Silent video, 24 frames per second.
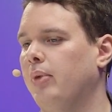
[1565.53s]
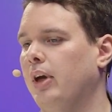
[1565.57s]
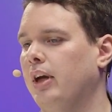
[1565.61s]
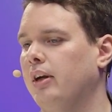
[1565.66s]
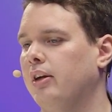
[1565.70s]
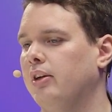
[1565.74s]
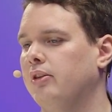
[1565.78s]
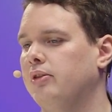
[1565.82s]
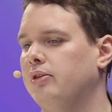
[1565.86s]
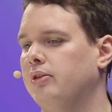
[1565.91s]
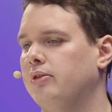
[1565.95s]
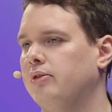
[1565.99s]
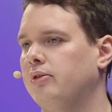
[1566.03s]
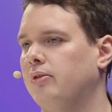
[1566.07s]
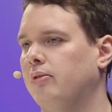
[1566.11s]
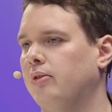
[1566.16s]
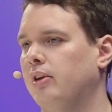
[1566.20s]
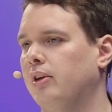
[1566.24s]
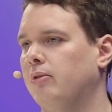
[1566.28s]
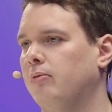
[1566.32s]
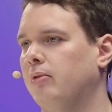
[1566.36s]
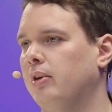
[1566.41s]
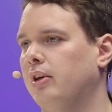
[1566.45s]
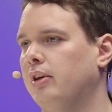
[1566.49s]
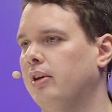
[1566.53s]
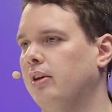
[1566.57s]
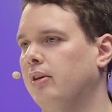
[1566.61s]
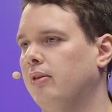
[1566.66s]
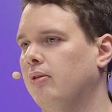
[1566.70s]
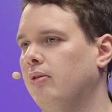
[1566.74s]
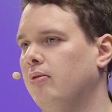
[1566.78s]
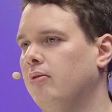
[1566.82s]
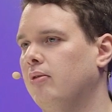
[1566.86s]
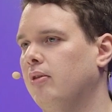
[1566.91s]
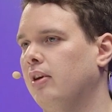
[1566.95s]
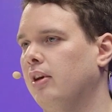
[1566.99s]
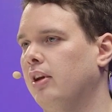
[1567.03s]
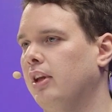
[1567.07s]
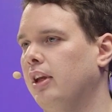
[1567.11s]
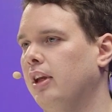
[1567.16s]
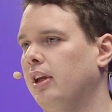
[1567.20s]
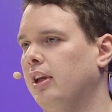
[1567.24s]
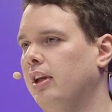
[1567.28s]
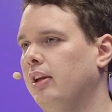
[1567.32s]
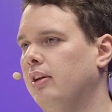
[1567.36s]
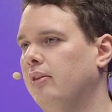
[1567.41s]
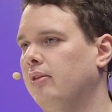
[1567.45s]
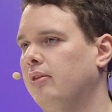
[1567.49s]
packages so that we can
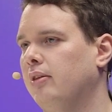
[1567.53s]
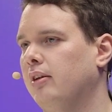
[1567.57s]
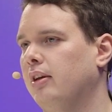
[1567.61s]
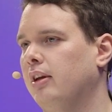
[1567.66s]
locally